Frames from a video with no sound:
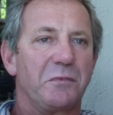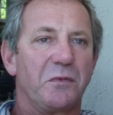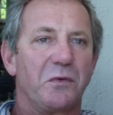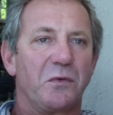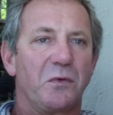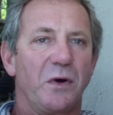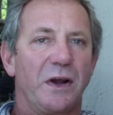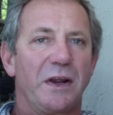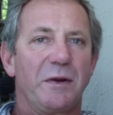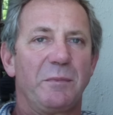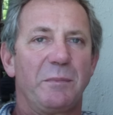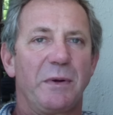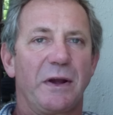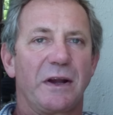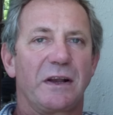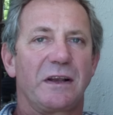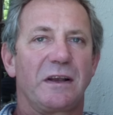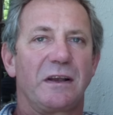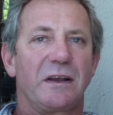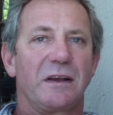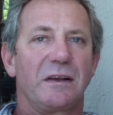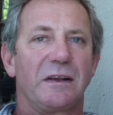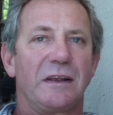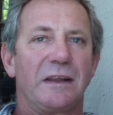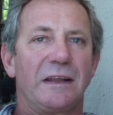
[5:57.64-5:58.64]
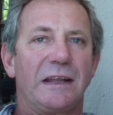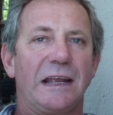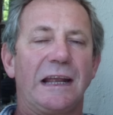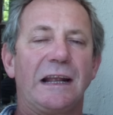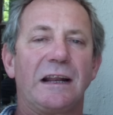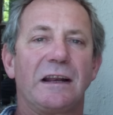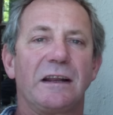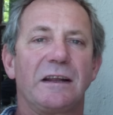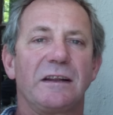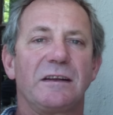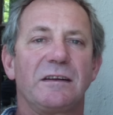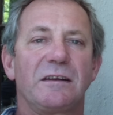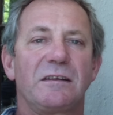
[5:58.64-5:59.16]
way back in
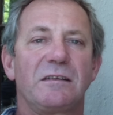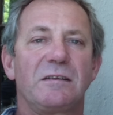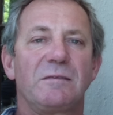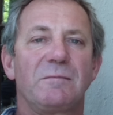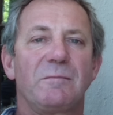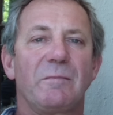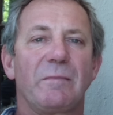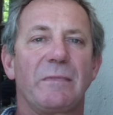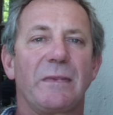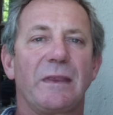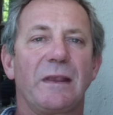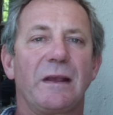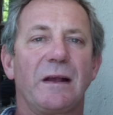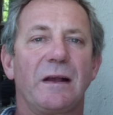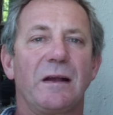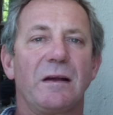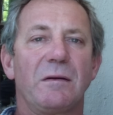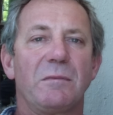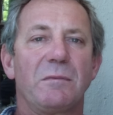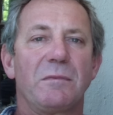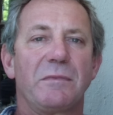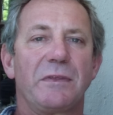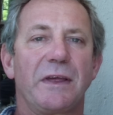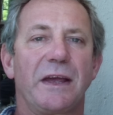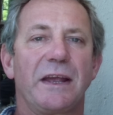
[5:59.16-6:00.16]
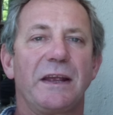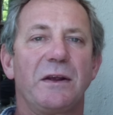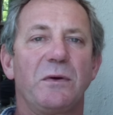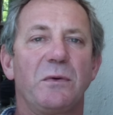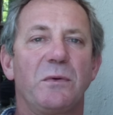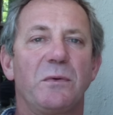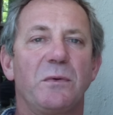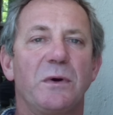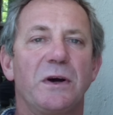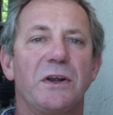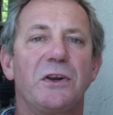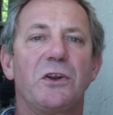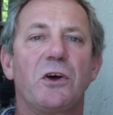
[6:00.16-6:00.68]
England, they
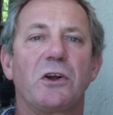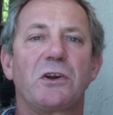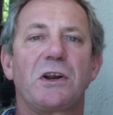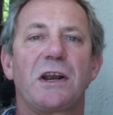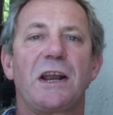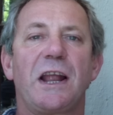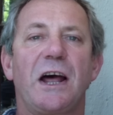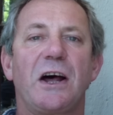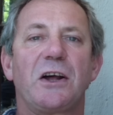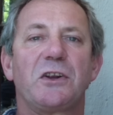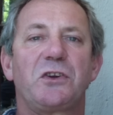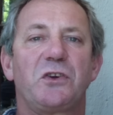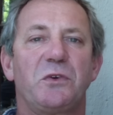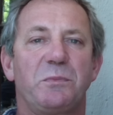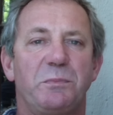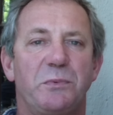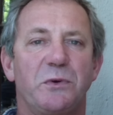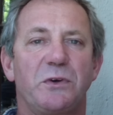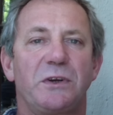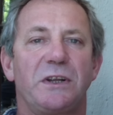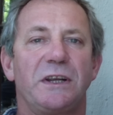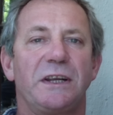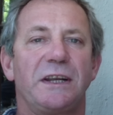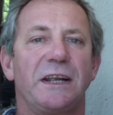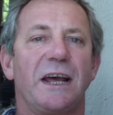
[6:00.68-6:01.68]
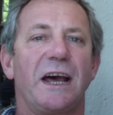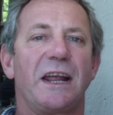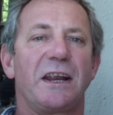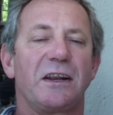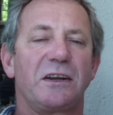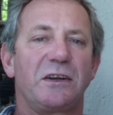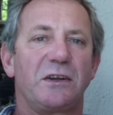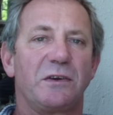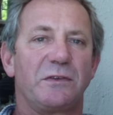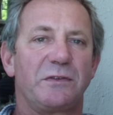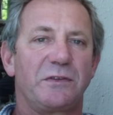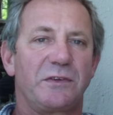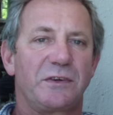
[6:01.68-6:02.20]
were not allowed to put in
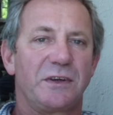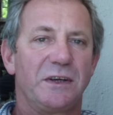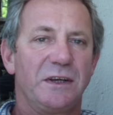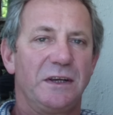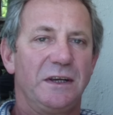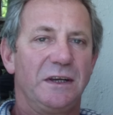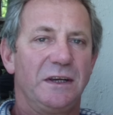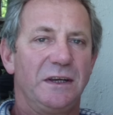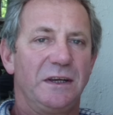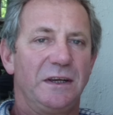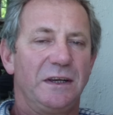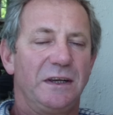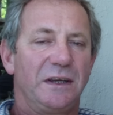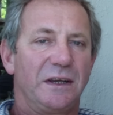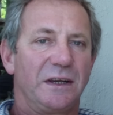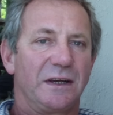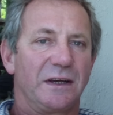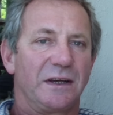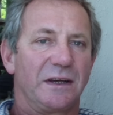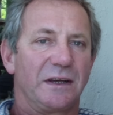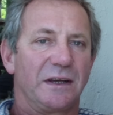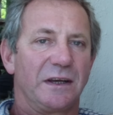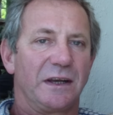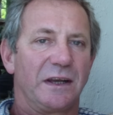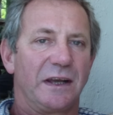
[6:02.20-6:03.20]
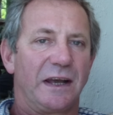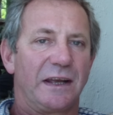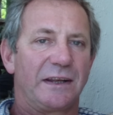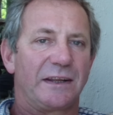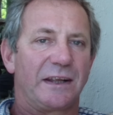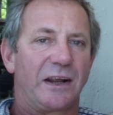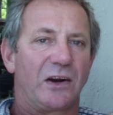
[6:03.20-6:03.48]
additives and